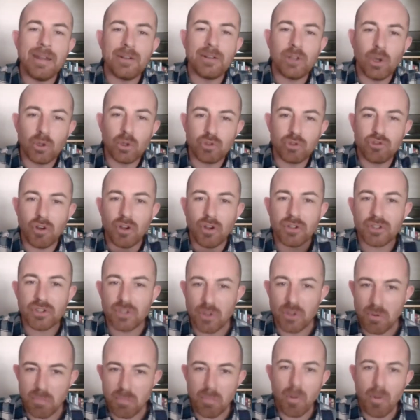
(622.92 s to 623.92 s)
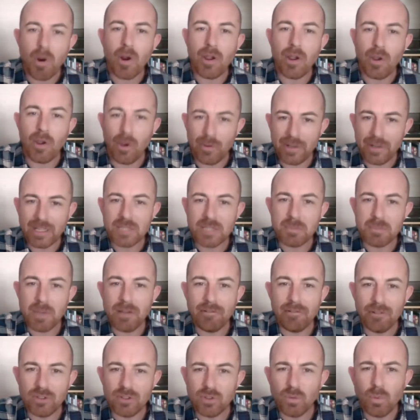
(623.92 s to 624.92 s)
In contrast to my own
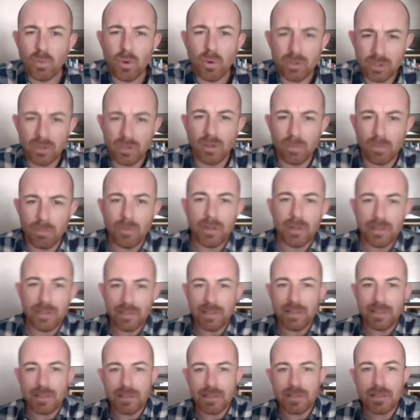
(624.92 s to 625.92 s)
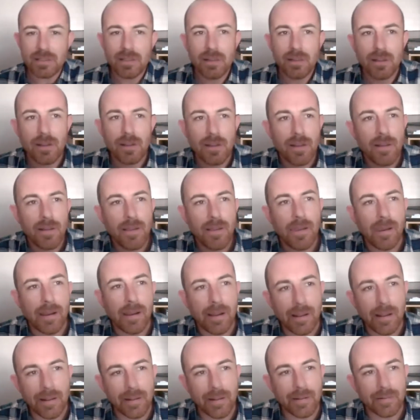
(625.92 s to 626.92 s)
experience of what a lot of money is.
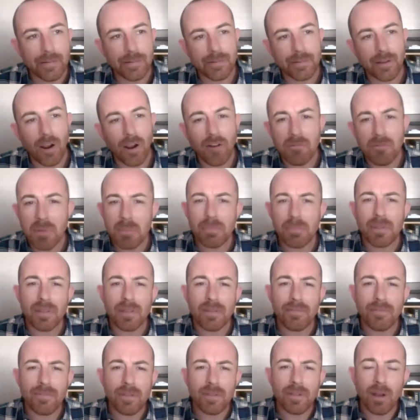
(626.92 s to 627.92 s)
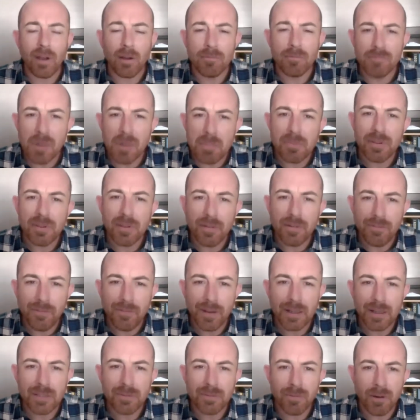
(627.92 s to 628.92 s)
And I remember the
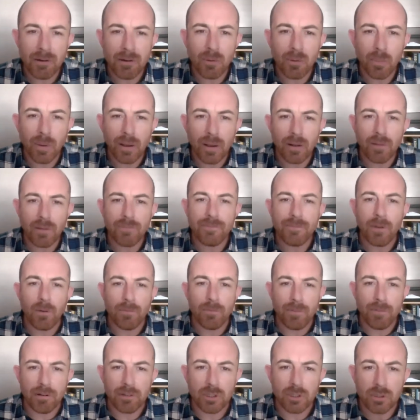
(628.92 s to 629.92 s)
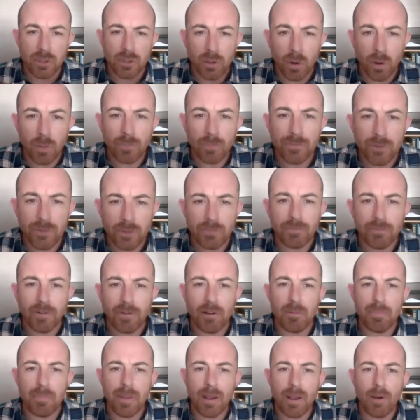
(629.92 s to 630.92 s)
effects very well. I felt very confident,
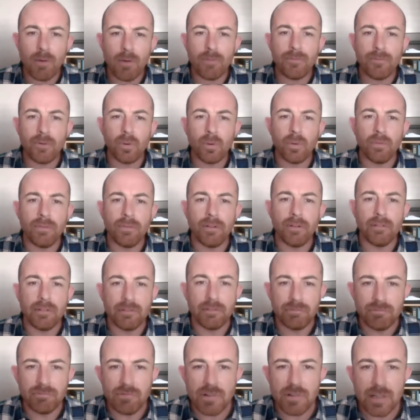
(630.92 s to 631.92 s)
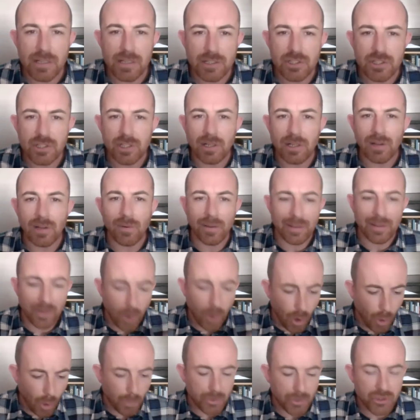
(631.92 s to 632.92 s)
very powerful, very rich. I
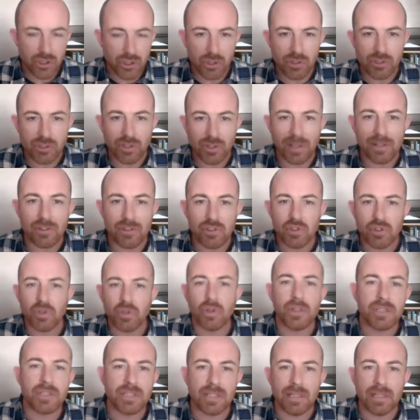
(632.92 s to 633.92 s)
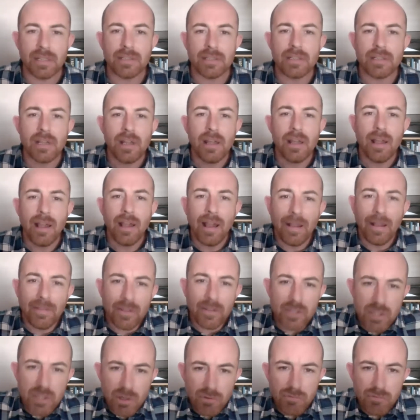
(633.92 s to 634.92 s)
had options, I had choices.
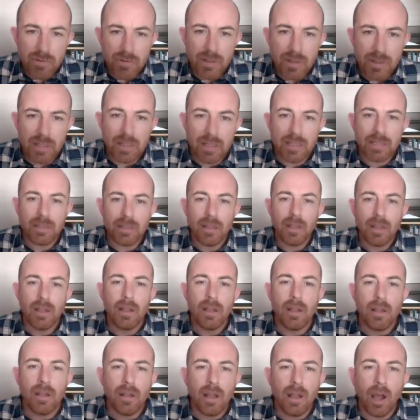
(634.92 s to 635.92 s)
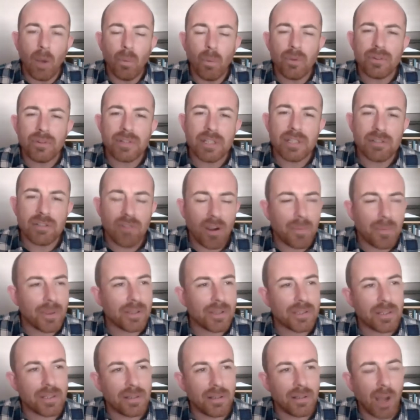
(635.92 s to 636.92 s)
And that's a really, I would
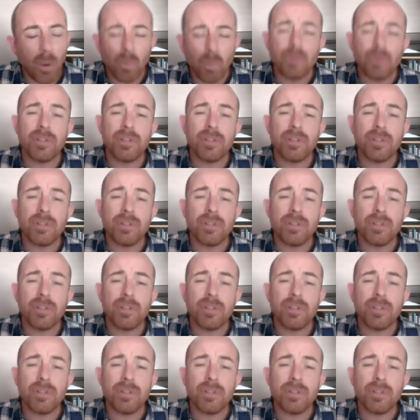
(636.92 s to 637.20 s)
describe it as